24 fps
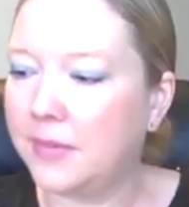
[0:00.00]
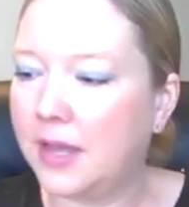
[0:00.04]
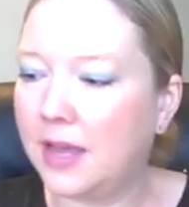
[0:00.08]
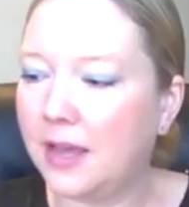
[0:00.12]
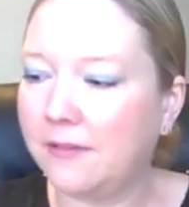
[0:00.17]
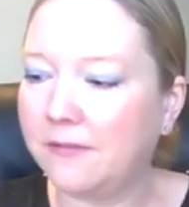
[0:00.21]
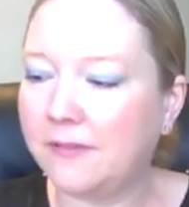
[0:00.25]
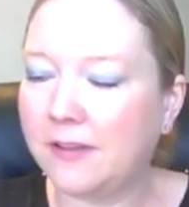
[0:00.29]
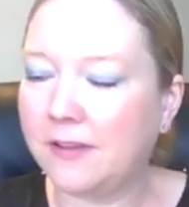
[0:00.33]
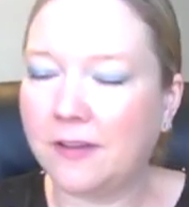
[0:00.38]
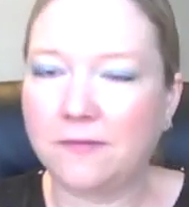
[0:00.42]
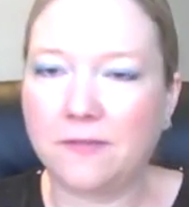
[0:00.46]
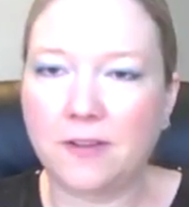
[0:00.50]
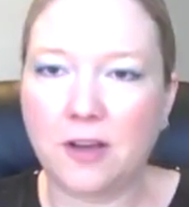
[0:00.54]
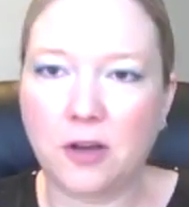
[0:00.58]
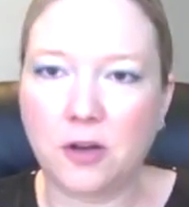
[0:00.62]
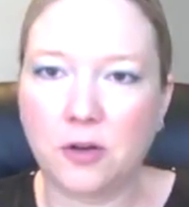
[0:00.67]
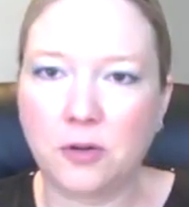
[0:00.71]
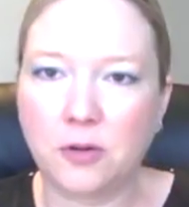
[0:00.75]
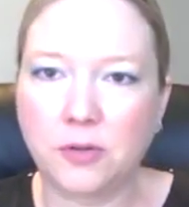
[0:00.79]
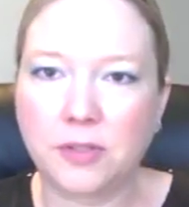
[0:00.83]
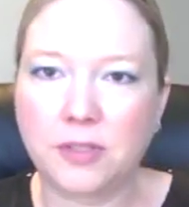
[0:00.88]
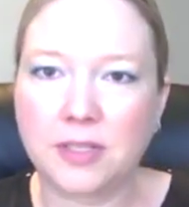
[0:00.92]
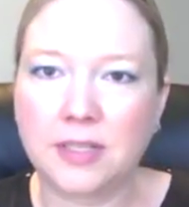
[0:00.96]

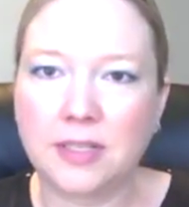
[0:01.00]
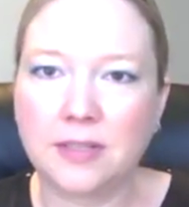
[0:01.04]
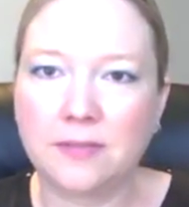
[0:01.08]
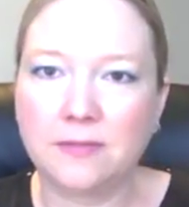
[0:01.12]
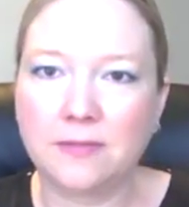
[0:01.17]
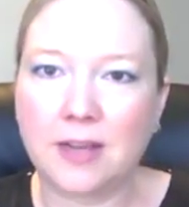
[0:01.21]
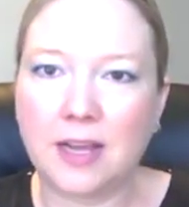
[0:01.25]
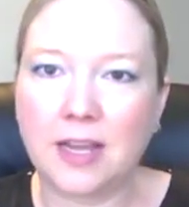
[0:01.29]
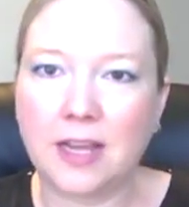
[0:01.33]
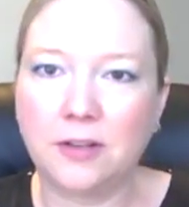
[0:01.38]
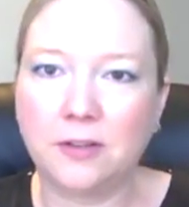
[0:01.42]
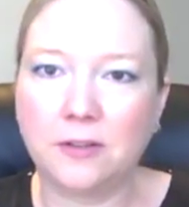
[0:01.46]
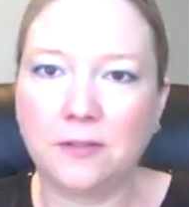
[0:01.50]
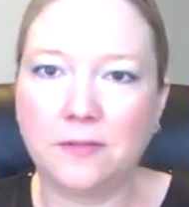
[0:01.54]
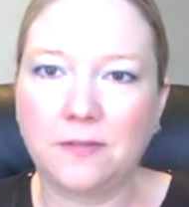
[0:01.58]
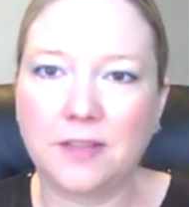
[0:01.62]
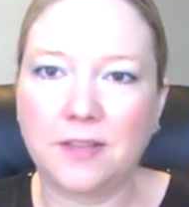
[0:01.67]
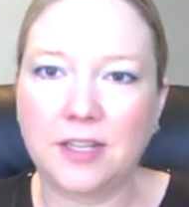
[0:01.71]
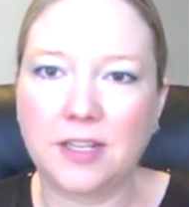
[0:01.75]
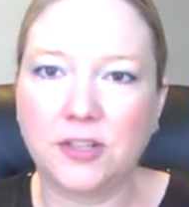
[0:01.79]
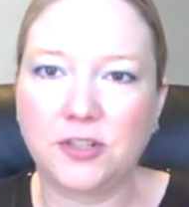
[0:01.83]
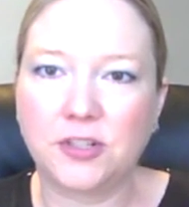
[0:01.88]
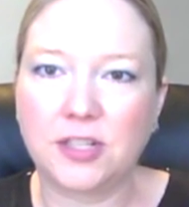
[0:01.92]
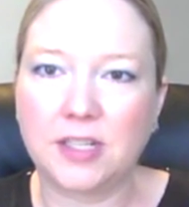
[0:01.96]
FFOs, final
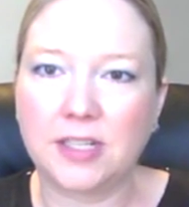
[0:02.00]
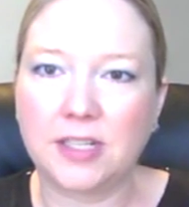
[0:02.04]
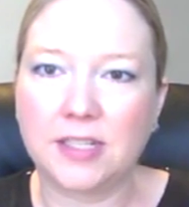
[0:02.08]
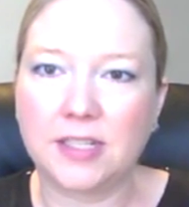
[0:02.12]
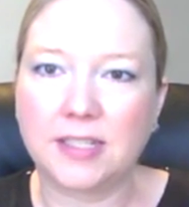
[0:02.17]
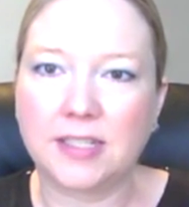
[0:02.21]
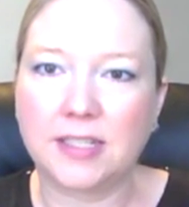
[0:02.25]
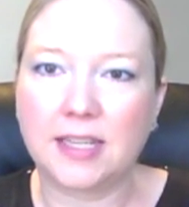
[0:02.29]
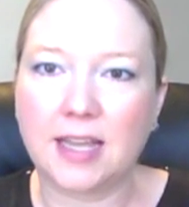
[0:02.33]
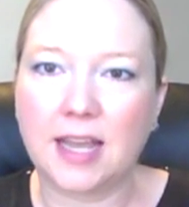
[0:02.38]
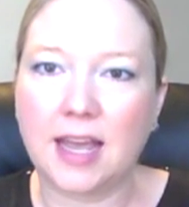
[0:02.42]
finishes.